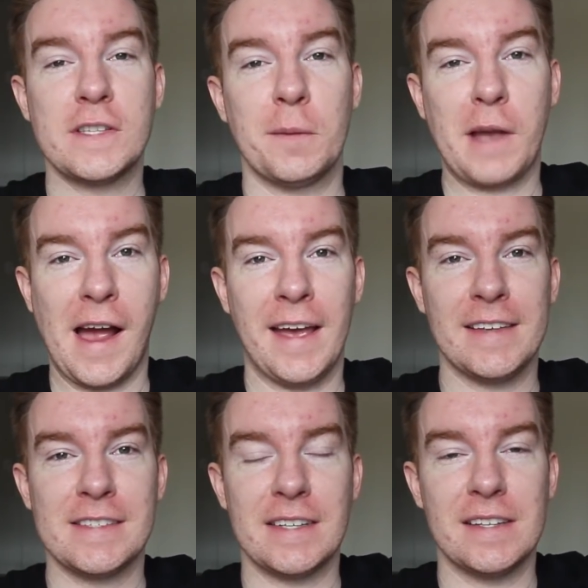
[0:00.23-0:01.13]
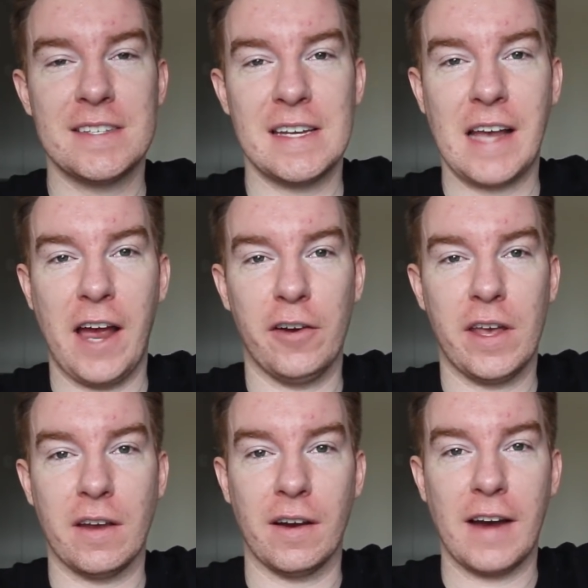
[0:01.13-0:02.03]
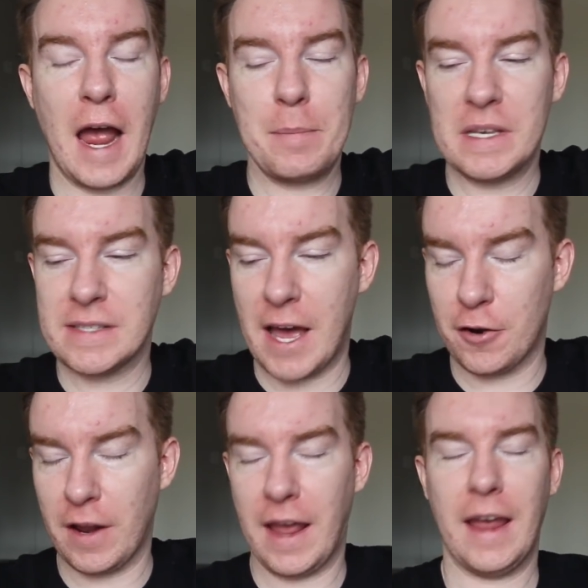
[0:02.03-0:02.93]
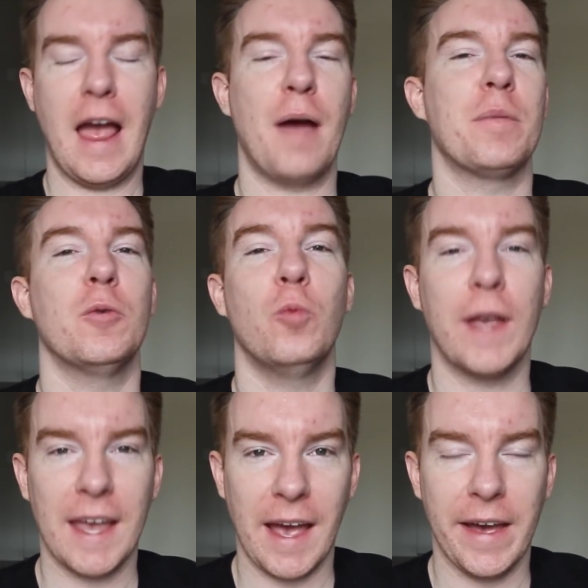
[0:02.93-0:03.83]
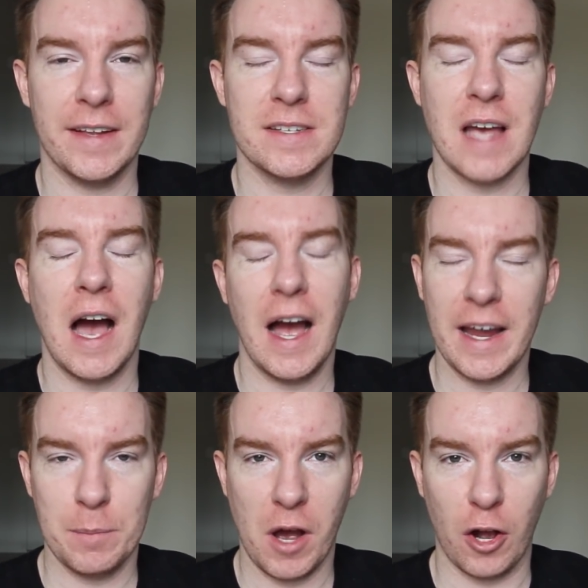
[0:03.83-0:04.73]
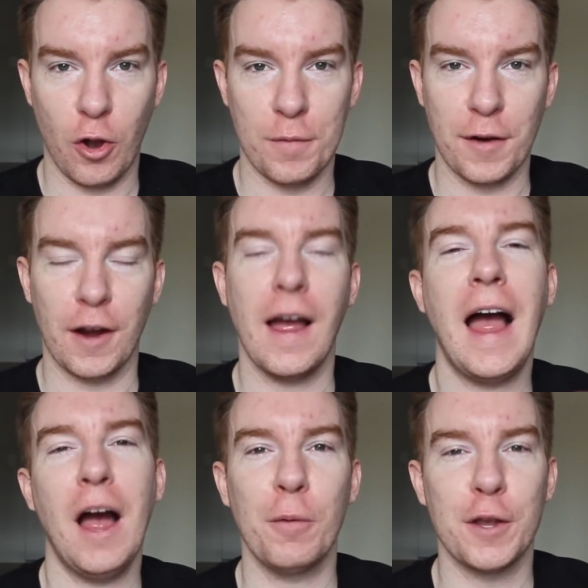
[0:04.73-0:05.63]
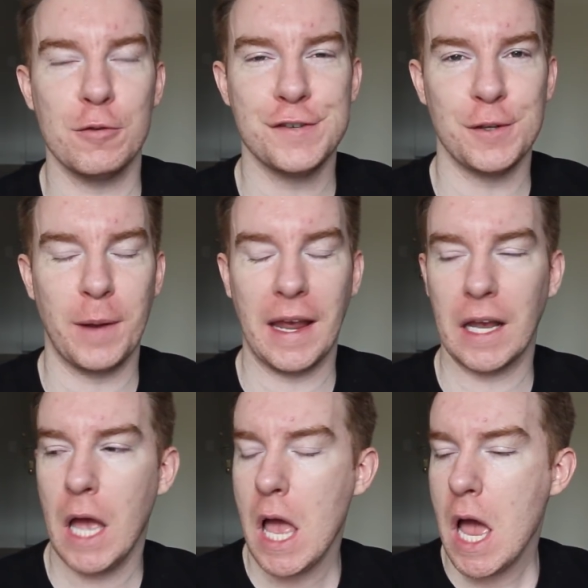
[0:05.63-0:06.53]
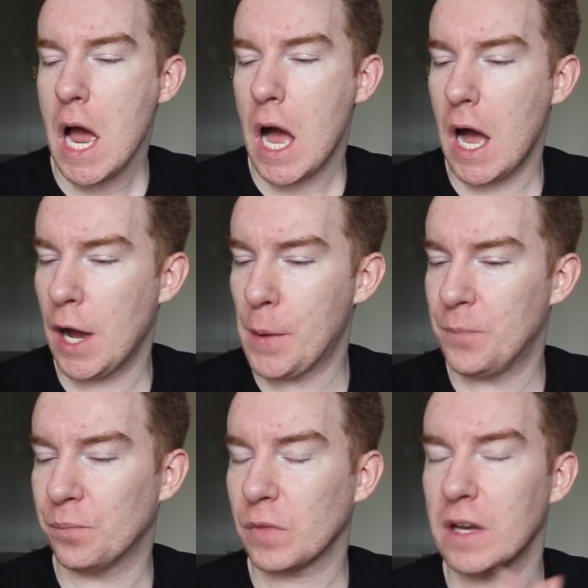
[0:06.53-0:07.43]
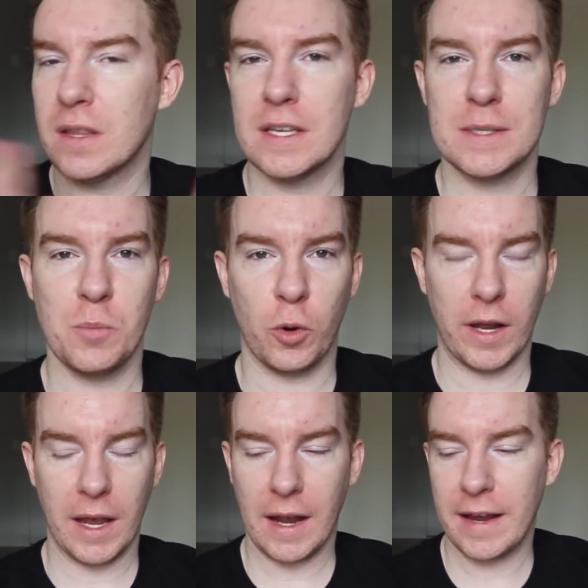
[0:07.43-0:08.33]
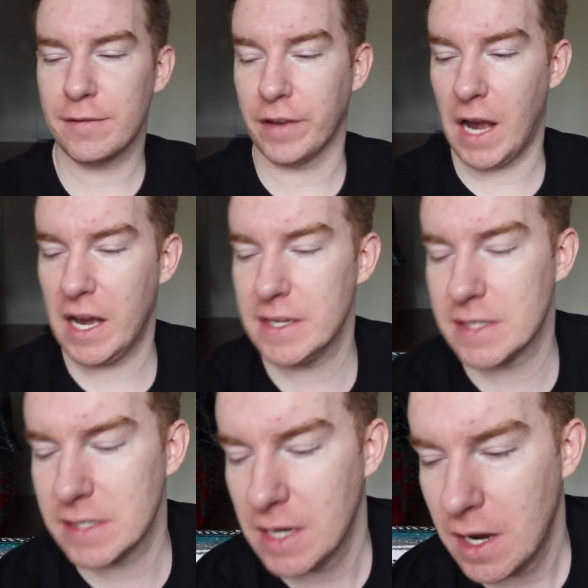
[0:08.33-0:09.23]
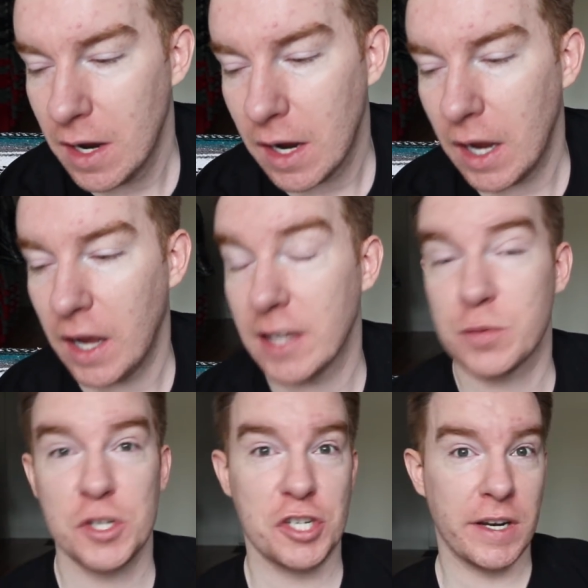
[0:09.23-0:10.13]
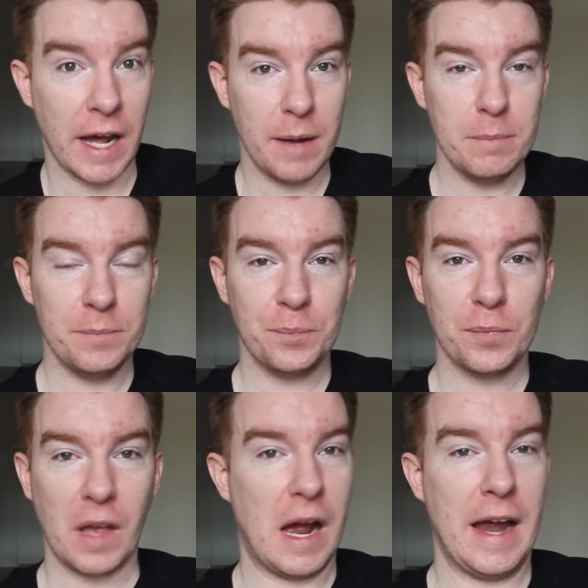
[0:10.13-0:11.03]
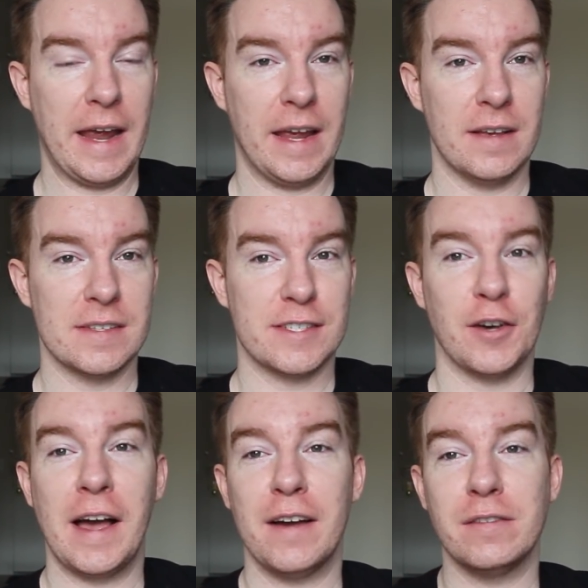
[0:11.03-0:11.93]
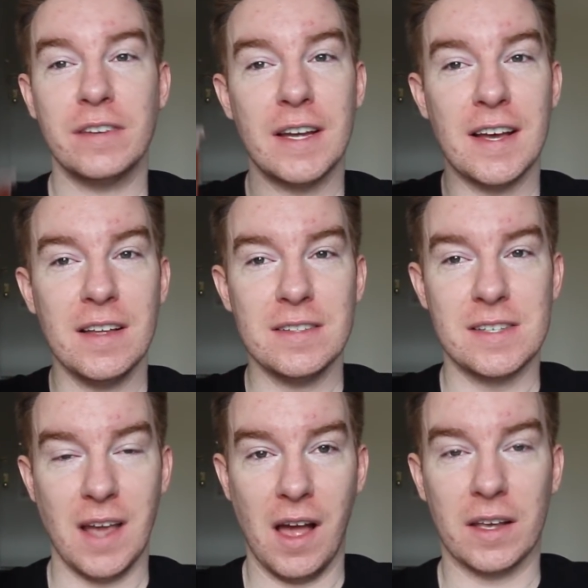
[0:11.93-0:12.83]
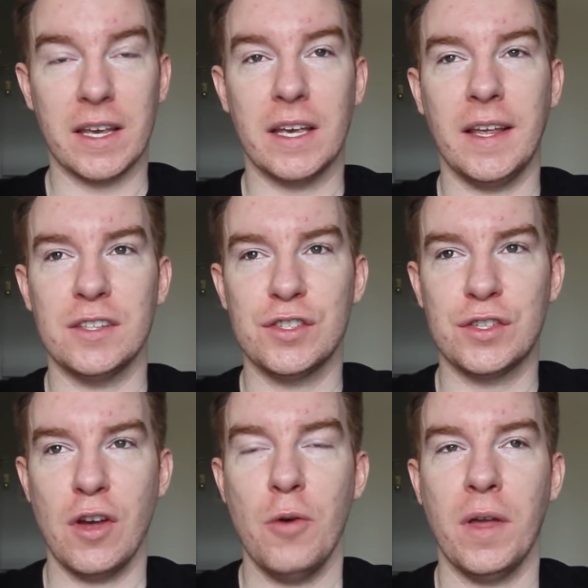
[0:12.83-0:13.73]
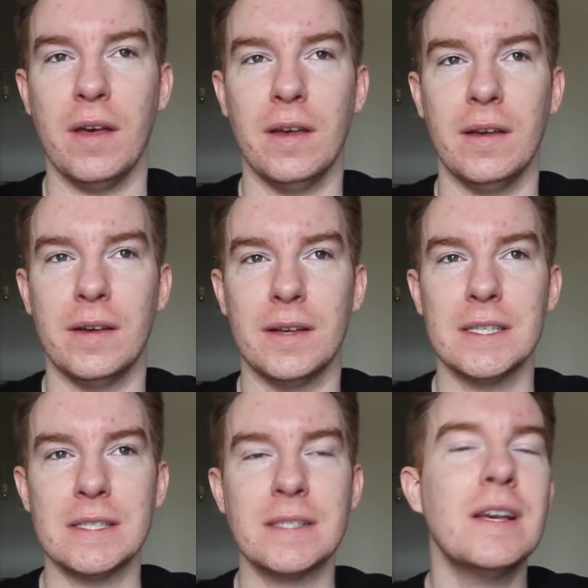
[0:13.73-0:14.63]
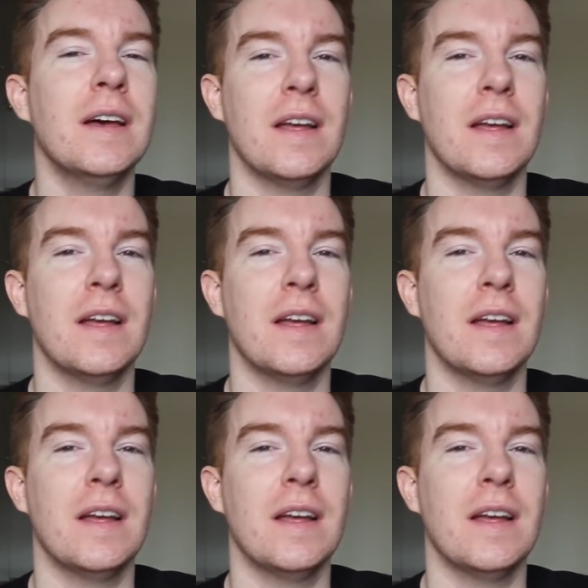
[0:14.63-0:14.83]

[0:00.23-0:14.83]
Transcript: What's up guys, it's T. Kyle here. Happy Saturday, happy weekend. I am hungover. How are you doing? Um, this morning I've got, uh, I switched it up. I still have Dunkin' Donuts.